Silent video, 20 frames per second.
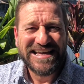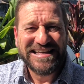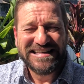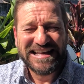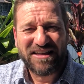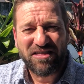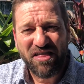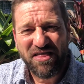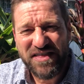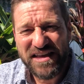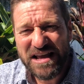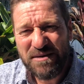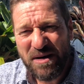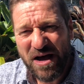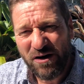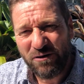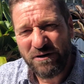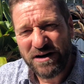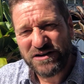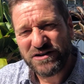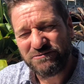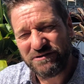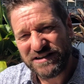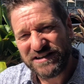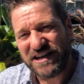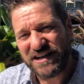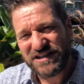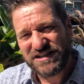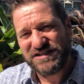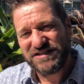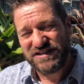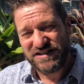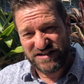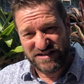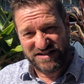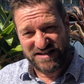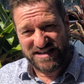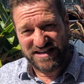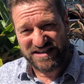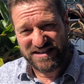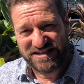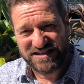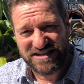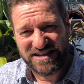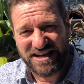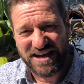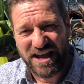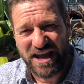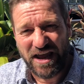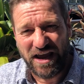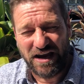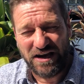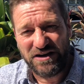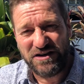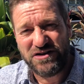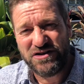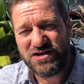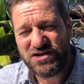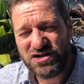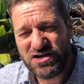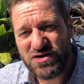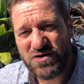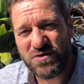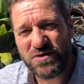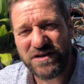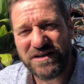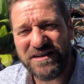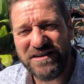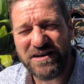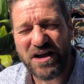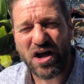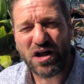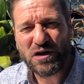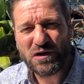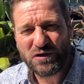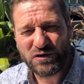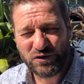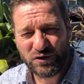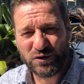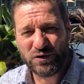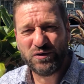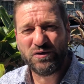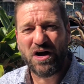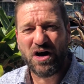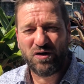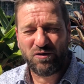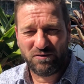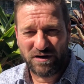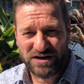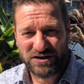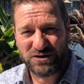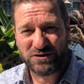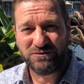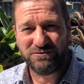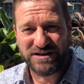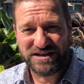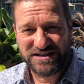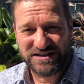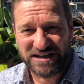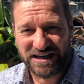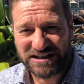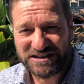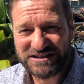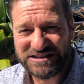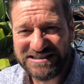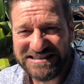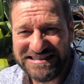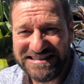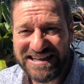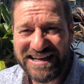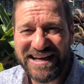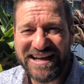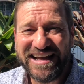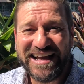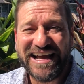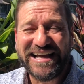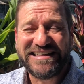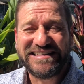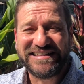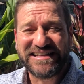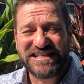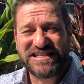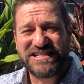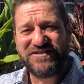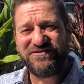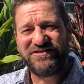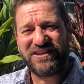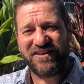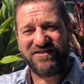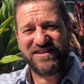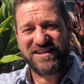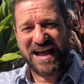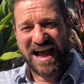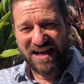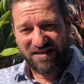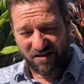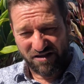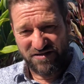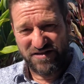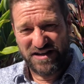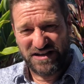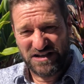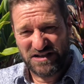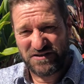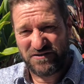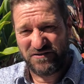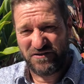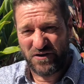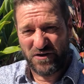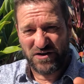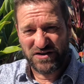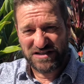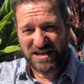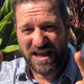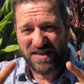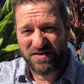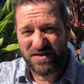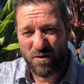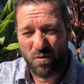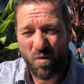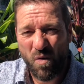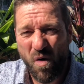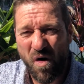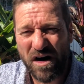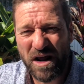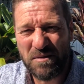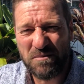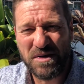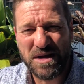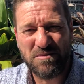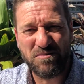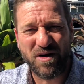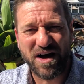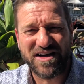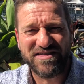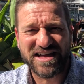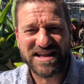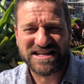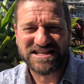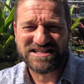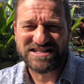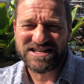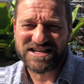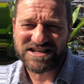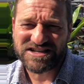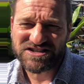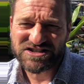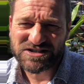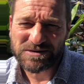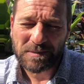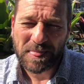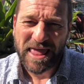Now, the thing about rental reductions is this: you shouldn't do a rental reduction unless you've done the other things first. And what I mean by that is this: